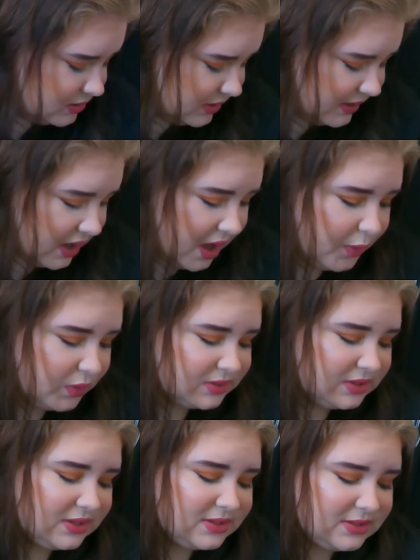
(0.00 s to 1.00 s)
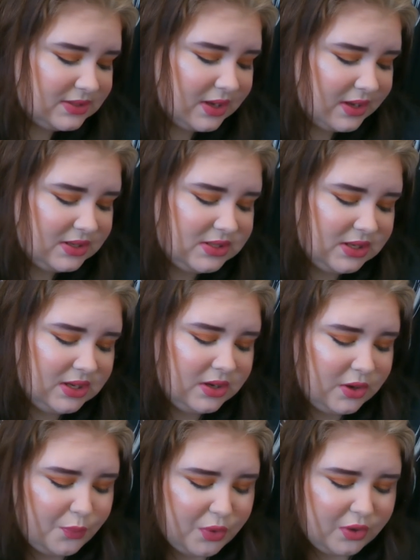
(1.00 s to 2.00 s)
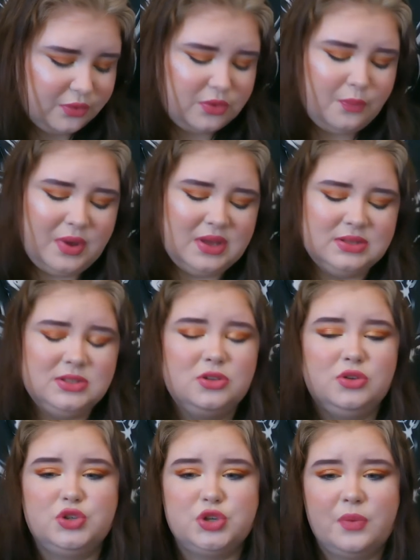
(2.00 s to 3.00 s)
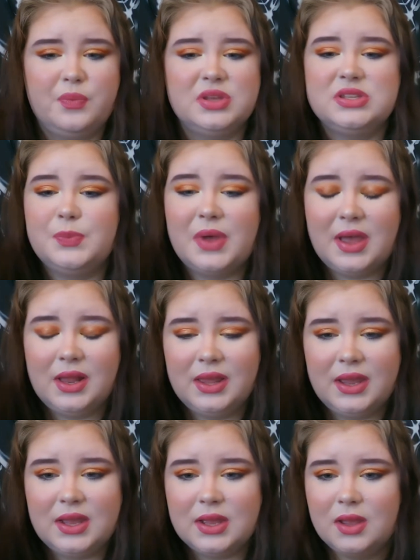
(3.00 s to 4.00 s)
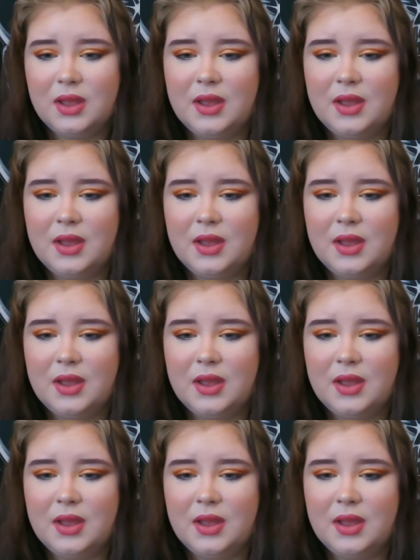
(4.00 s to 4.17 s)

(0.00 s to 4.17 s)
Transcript: Like I was excited about the Pastel Tropics palette